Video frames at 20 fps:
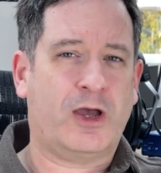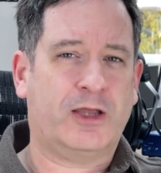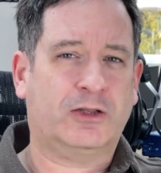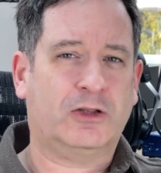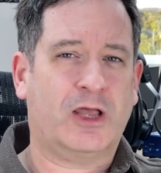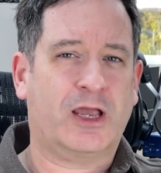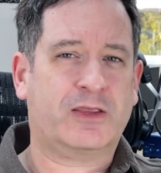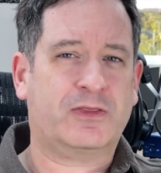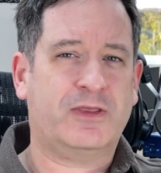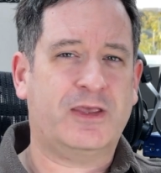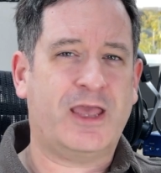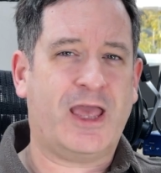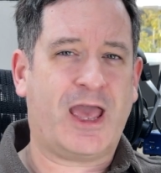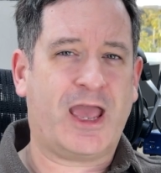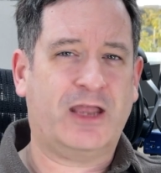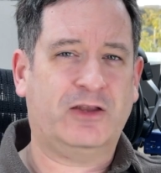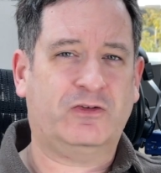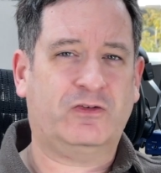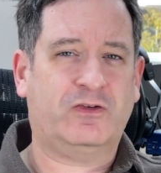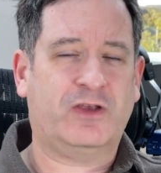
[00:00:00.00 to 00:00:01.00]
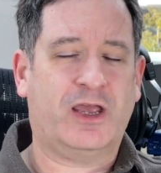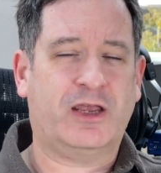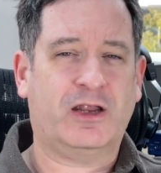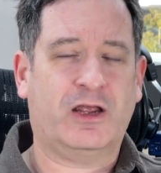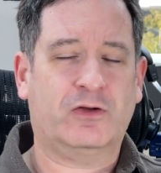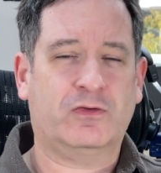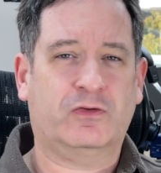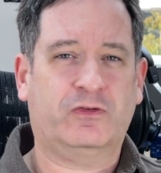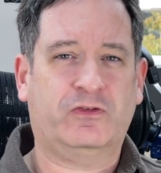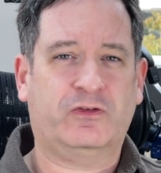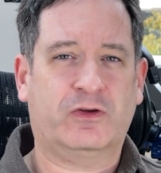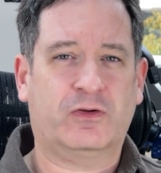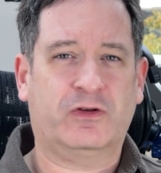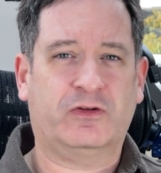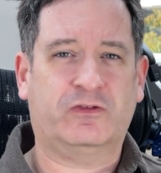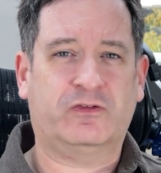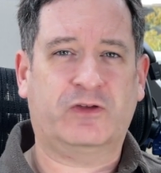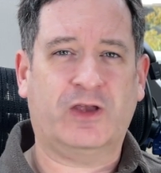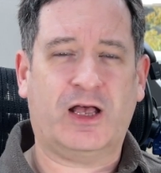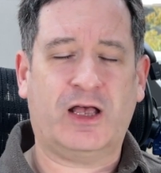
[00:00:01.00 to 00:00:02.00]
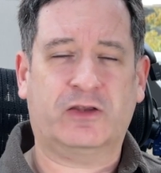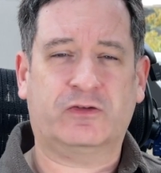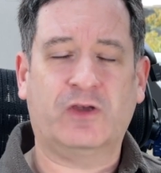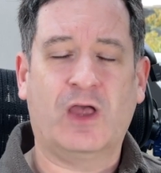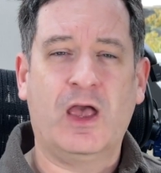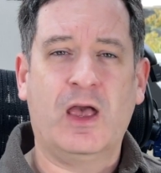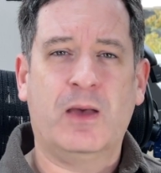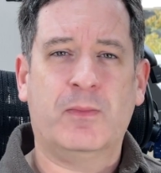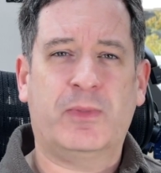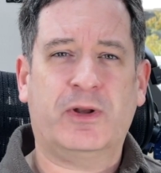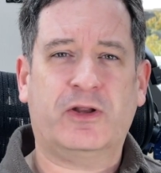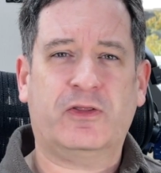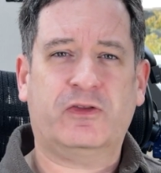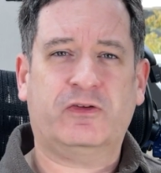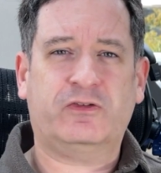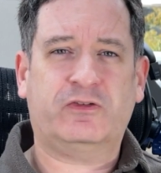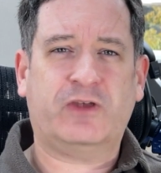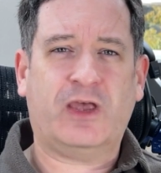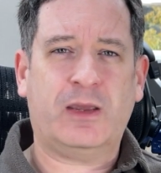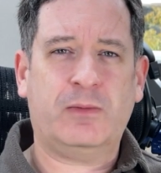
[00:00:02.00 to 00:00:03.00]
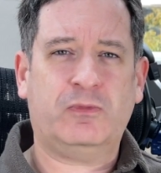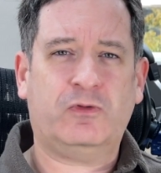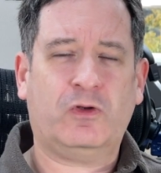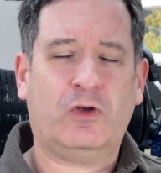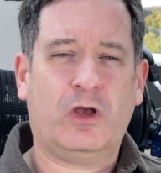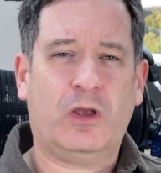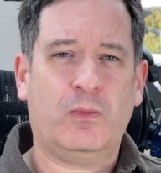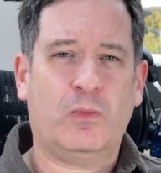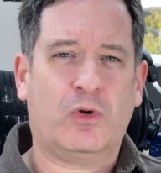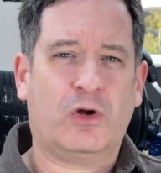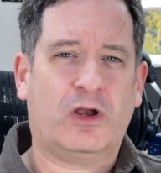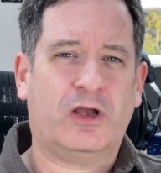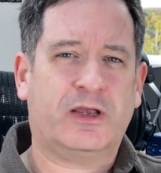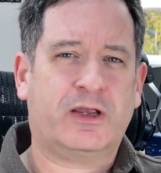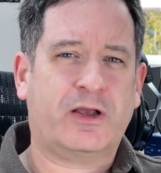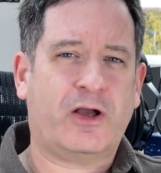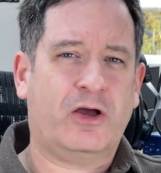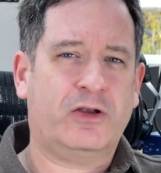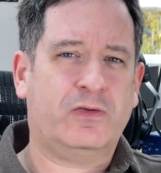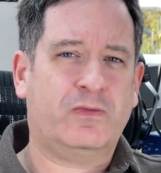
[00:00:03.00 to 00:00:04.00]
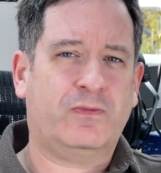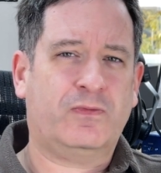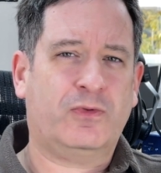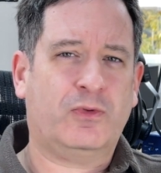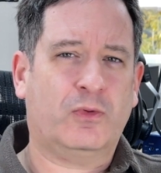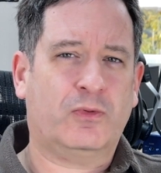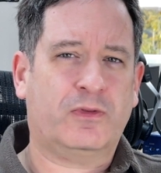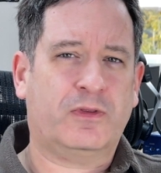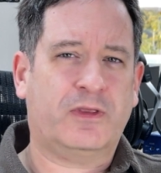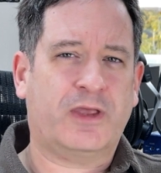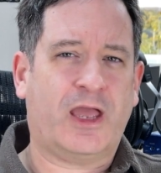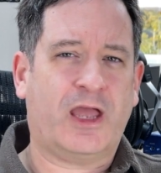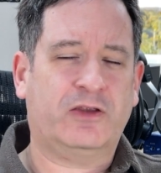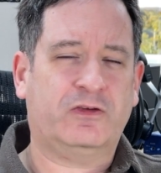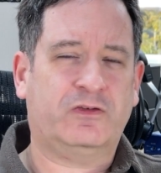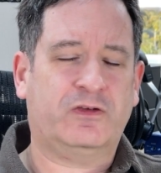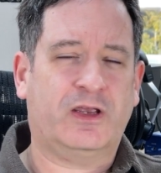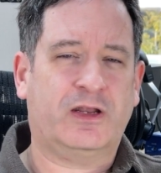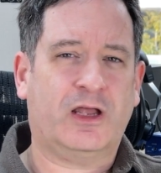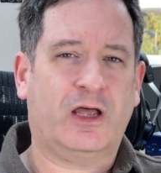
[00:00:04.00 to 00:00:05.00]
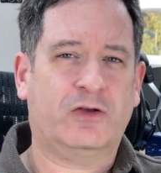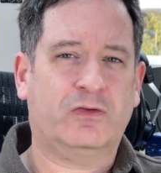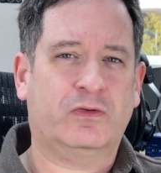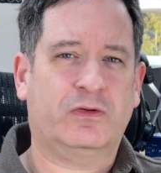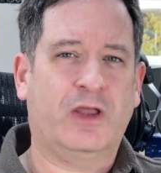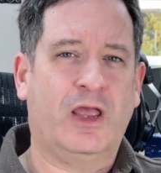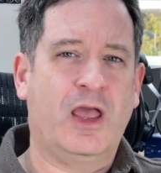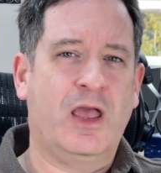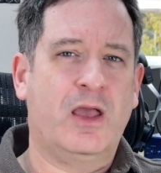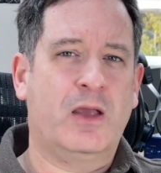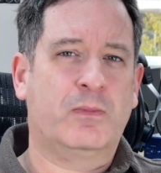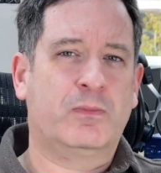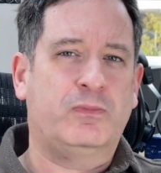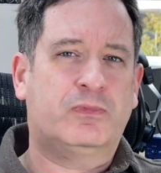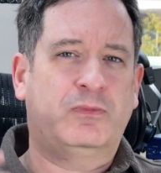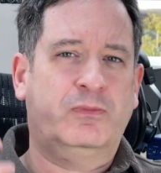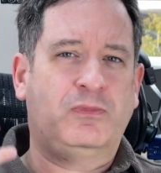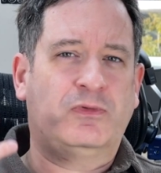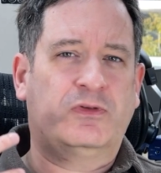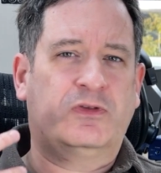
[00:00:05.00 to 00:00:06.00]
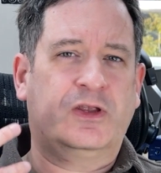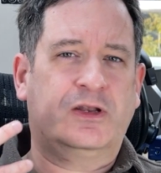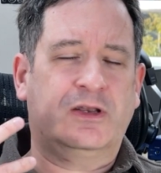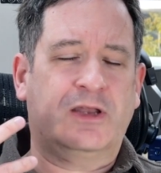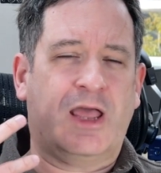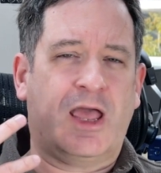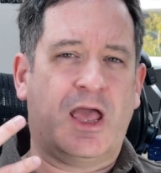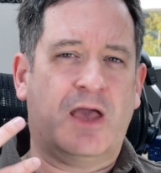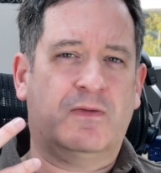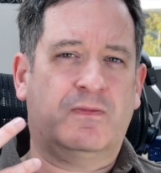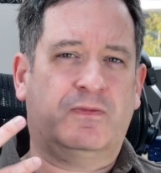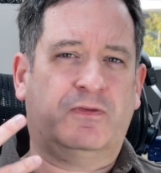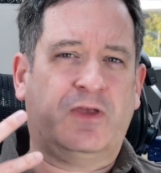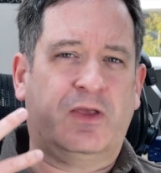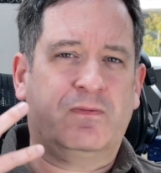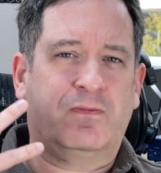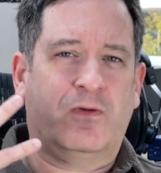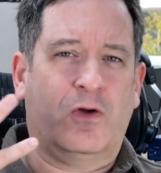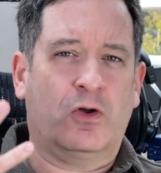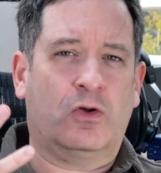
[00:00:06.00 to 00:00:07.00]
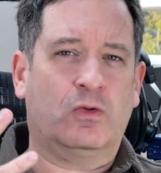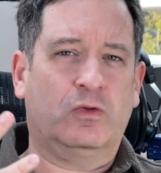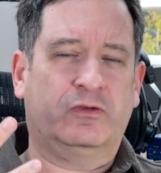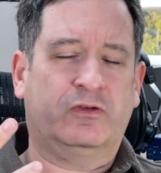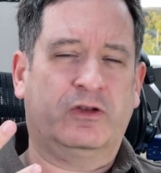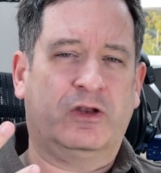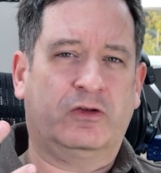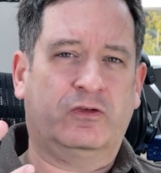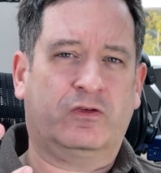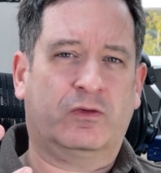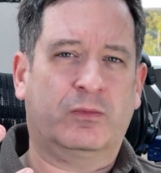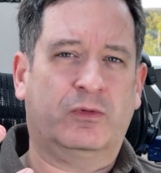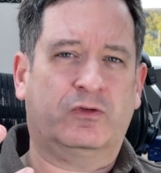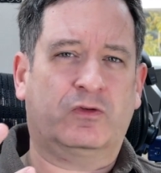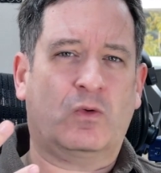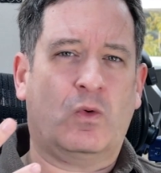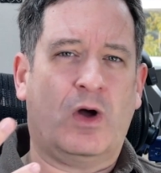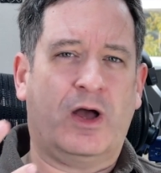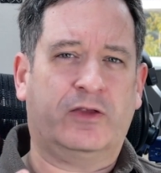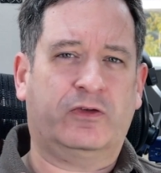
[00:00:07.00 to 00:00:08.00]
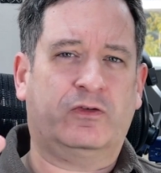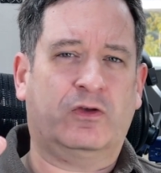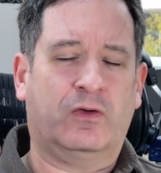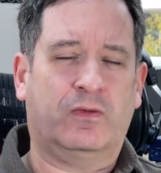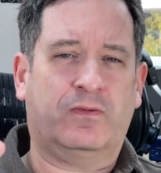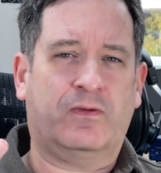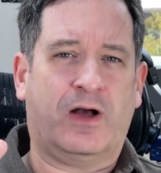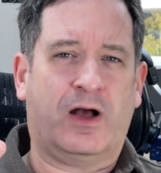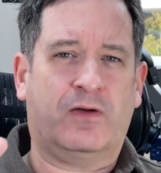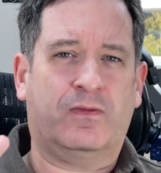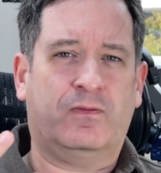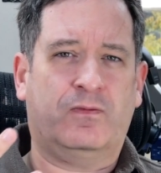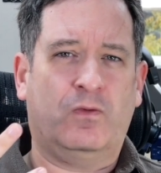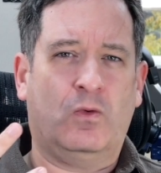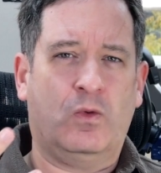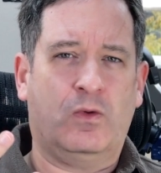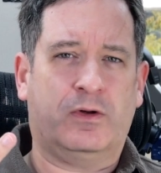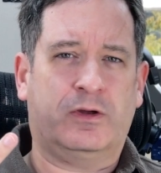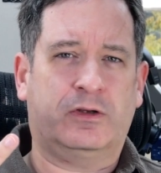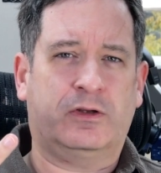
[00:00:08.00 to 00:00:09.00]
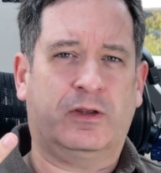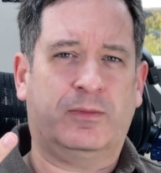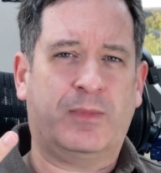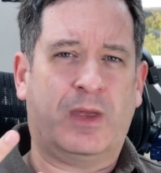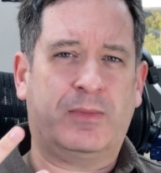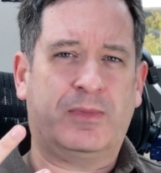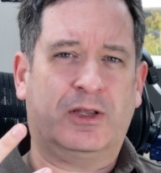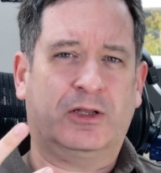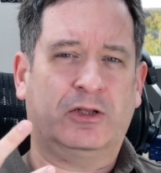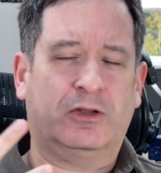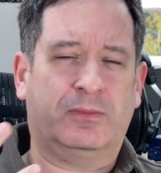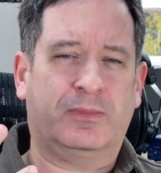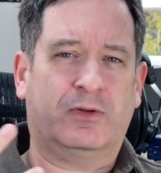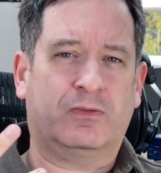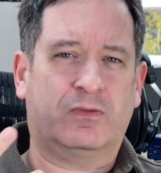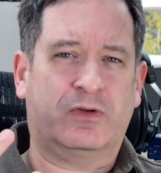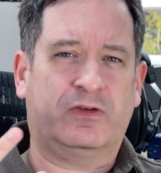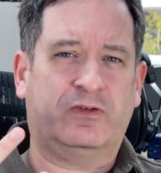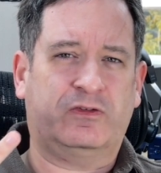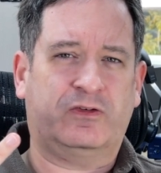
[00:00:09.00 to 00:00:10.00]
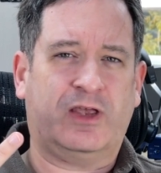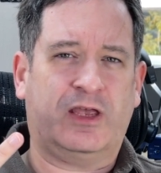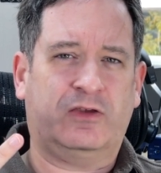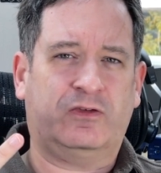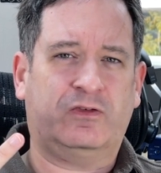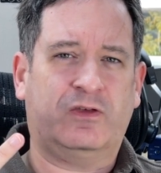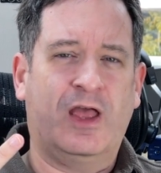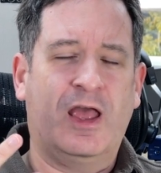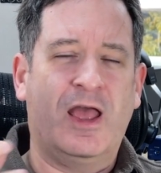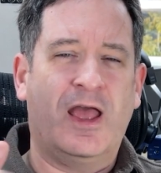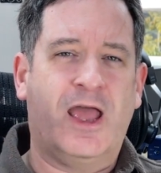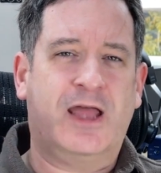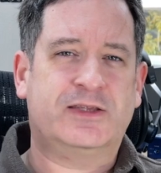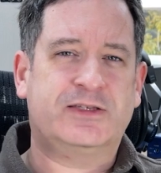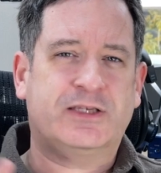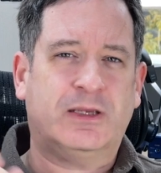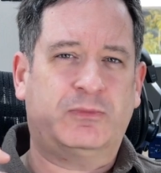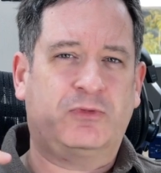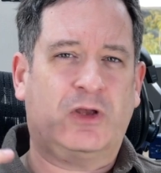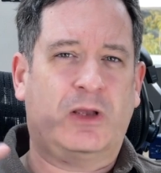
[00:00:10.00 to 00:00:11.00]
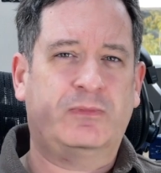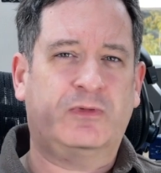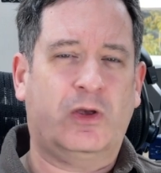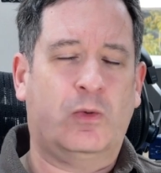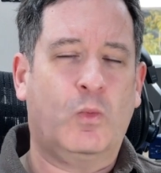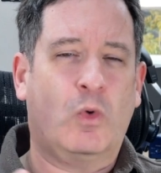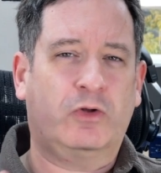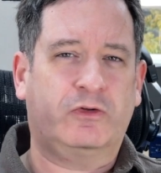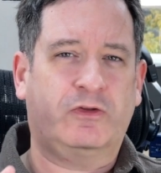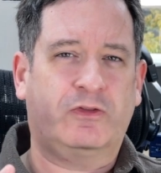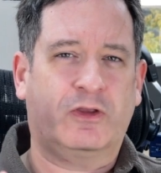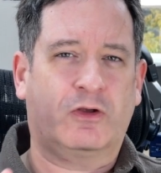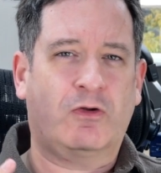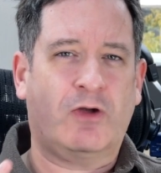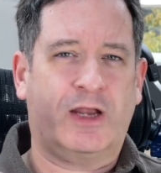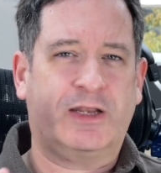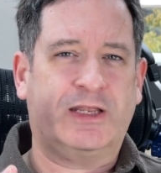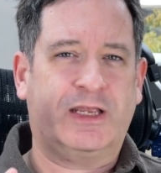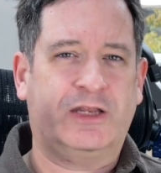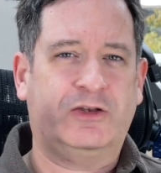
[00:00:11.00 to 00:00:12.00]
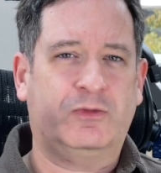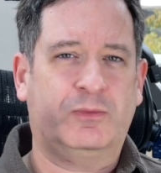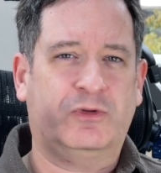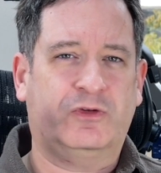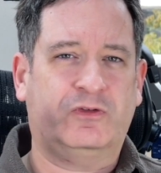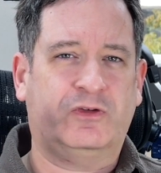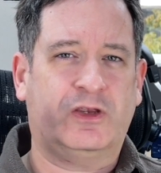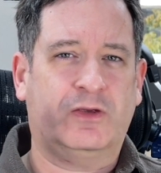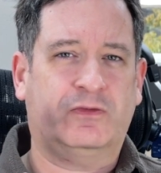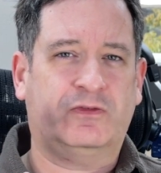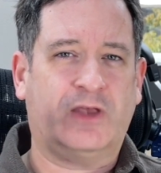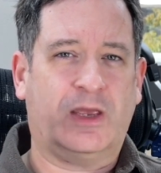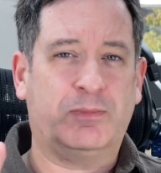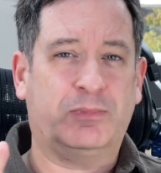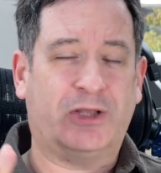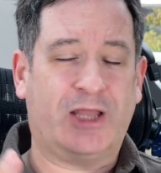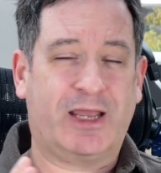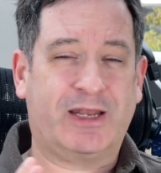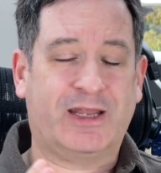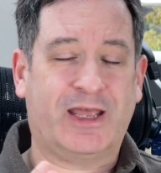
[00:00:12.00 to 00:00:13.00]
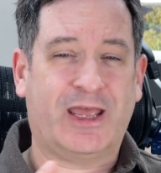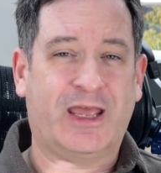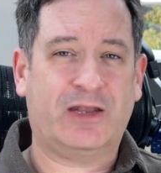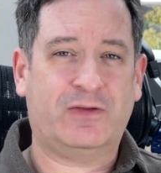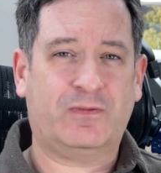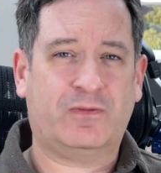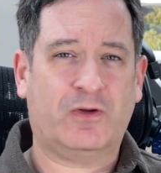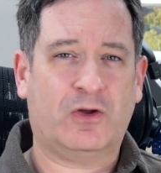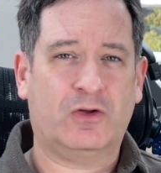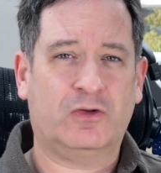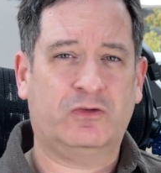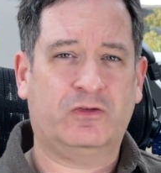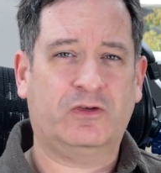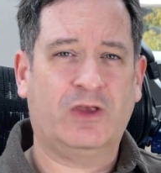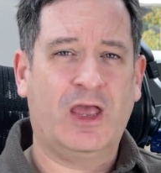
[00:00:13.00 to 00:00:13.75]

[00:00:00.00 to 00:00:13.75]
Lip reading: like the HD800 series does, but at the same time where I kind of thought that the HD800 didn't have, say, vocals and instruments quite so far forward, maybe a little bit recessed, and sometimes I wanted the greater intimacy of, say, plainer headphones.